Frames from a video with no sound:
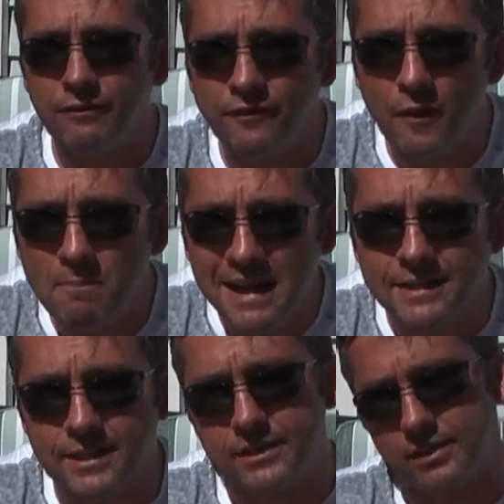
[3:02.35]

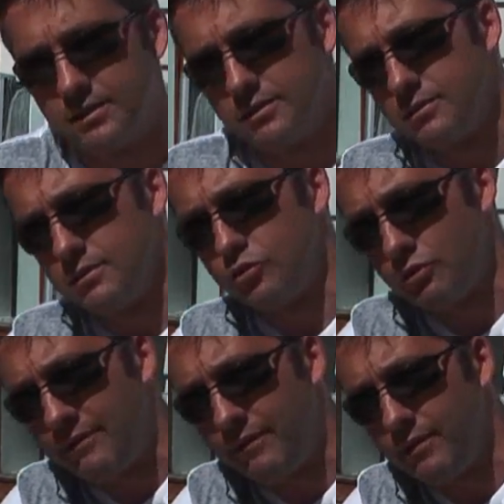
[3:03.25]
fermented,
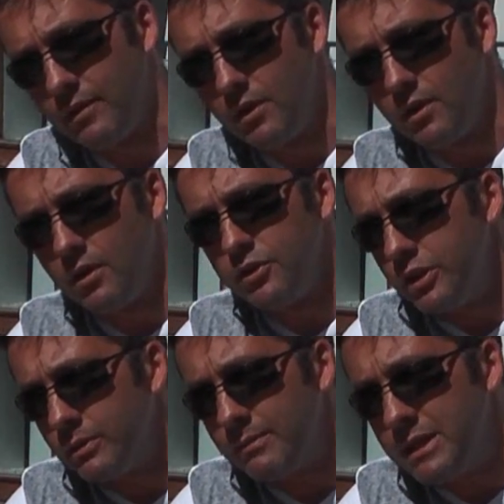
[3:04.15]
Trev.
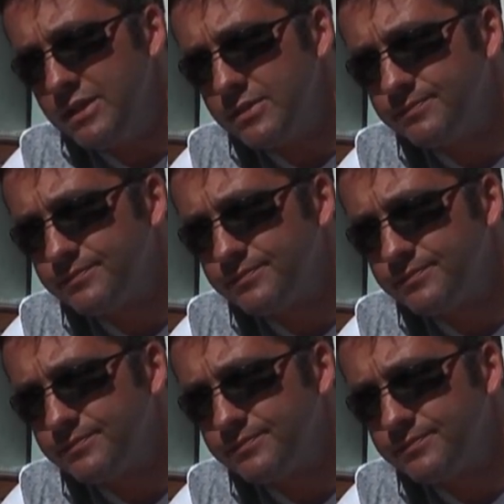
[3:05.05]
Do you know what that means?